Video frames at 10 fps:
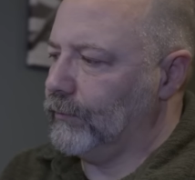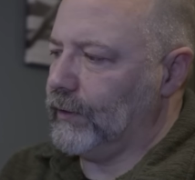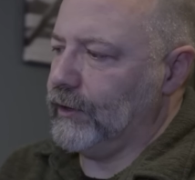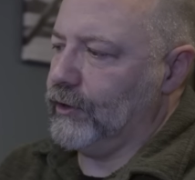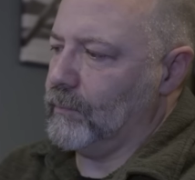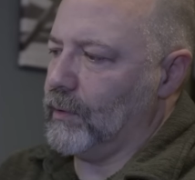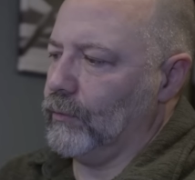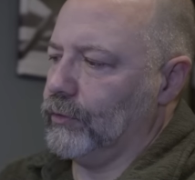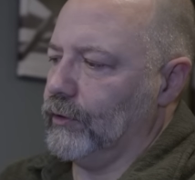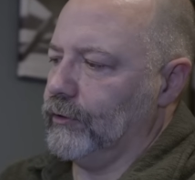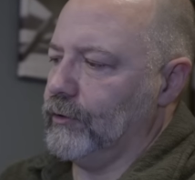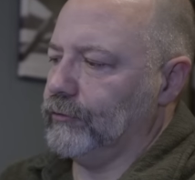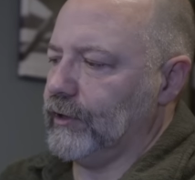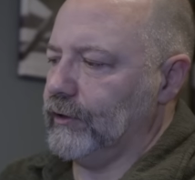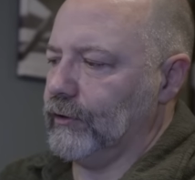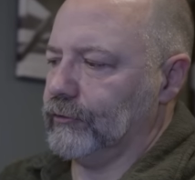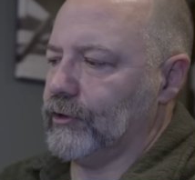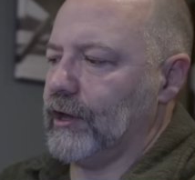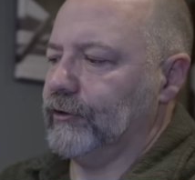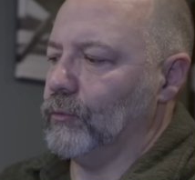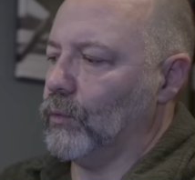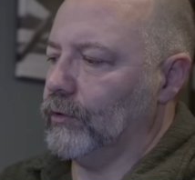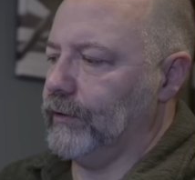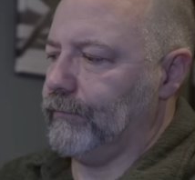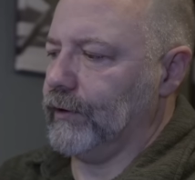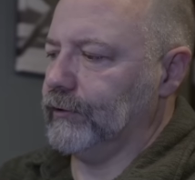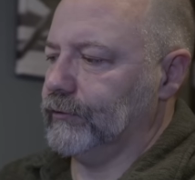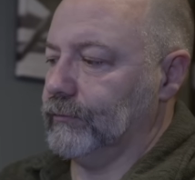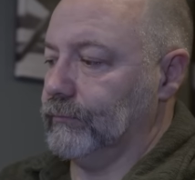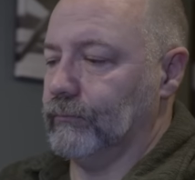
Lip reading: then you can both use it. You're not tied to one device.